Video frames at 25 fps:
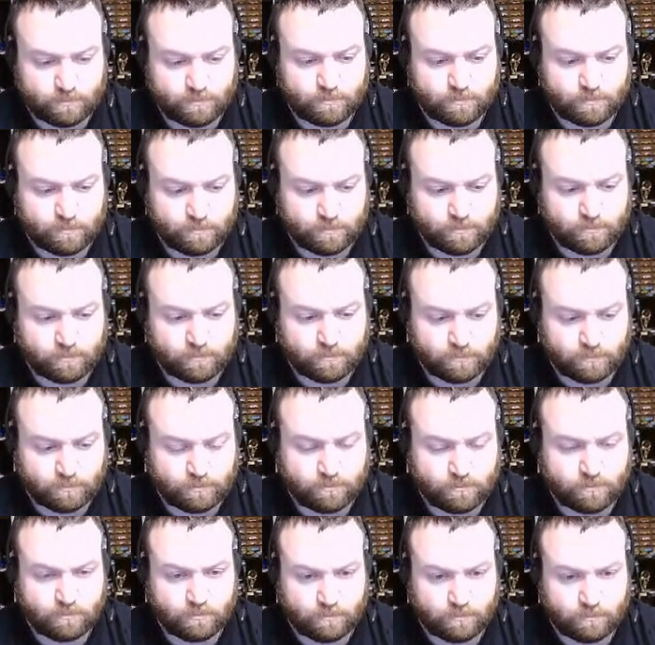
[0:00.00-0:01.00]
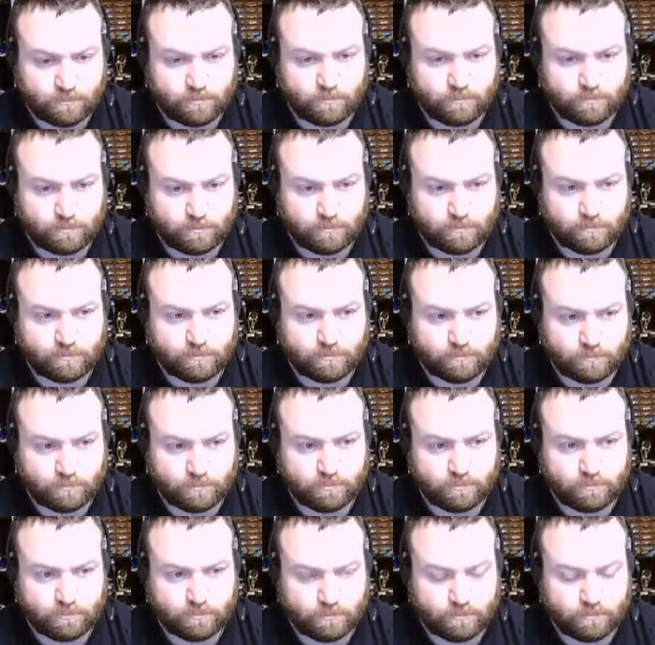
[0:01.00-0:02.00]

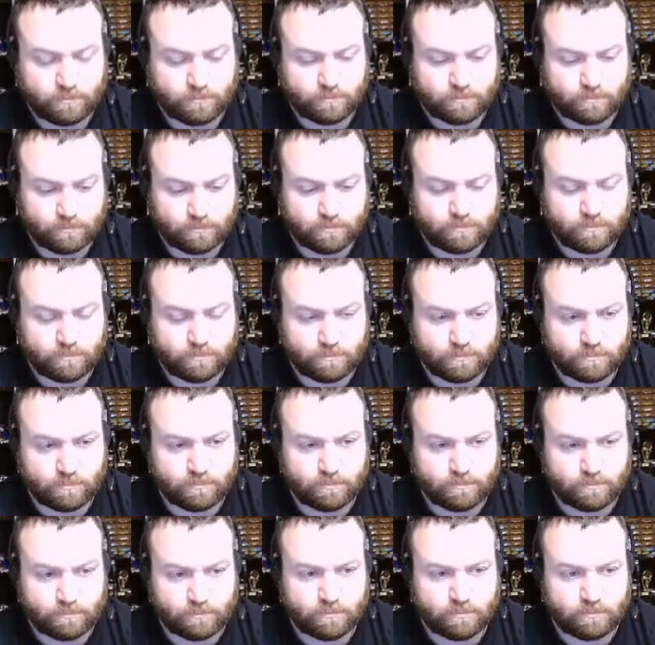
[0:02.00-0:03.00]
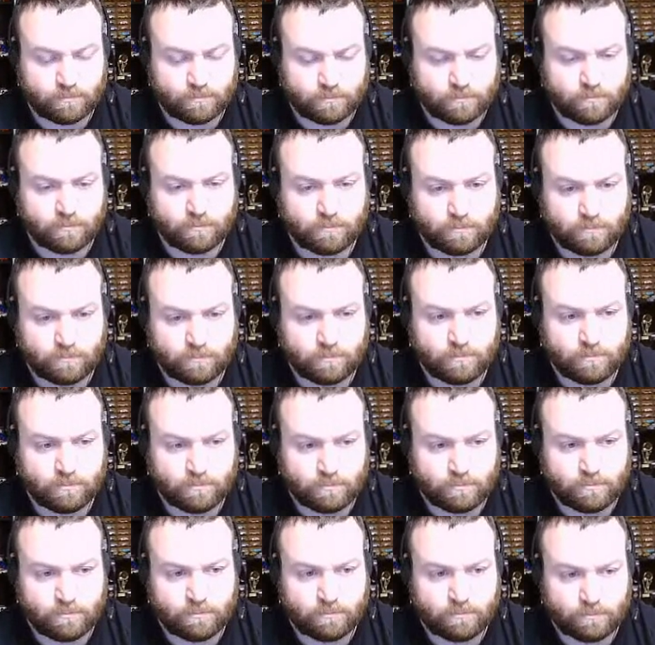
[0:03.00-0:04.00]

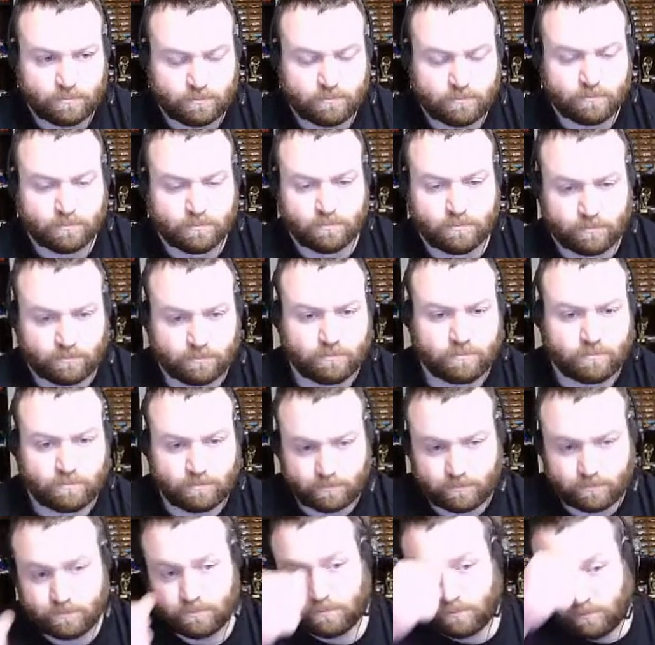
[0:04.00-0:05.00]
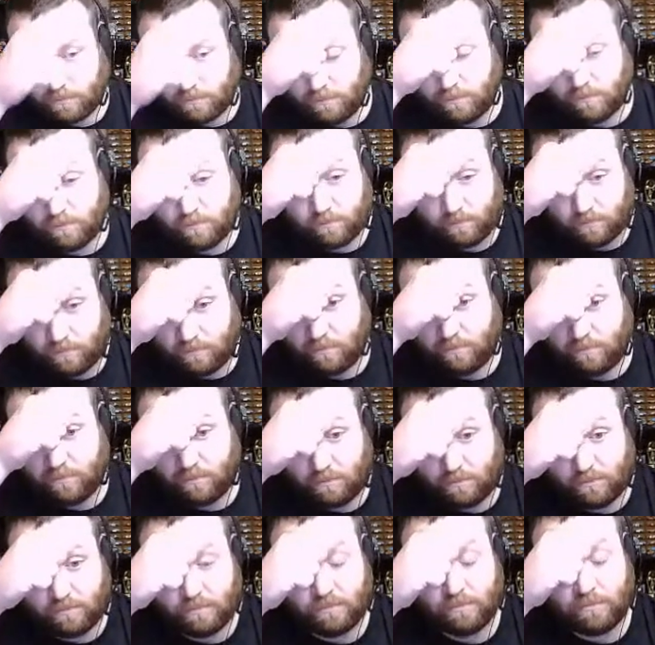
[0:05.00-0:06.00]

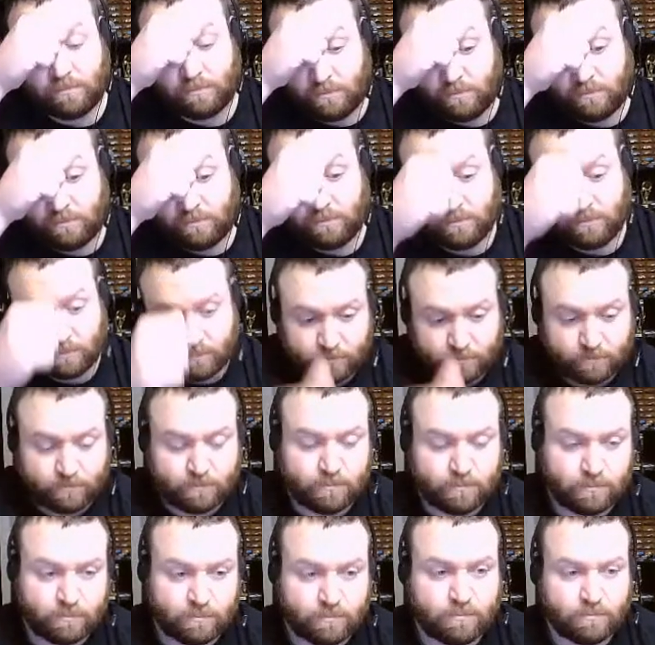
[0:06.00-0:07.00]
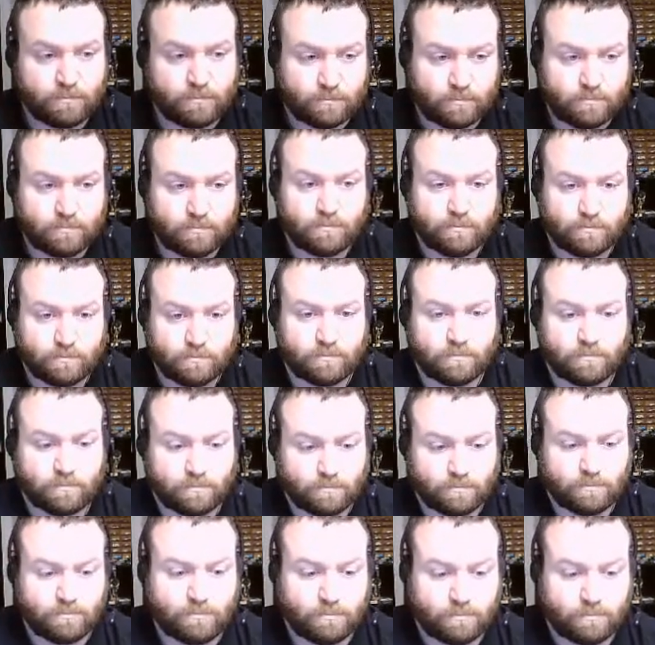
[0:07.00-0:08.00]
[no speech]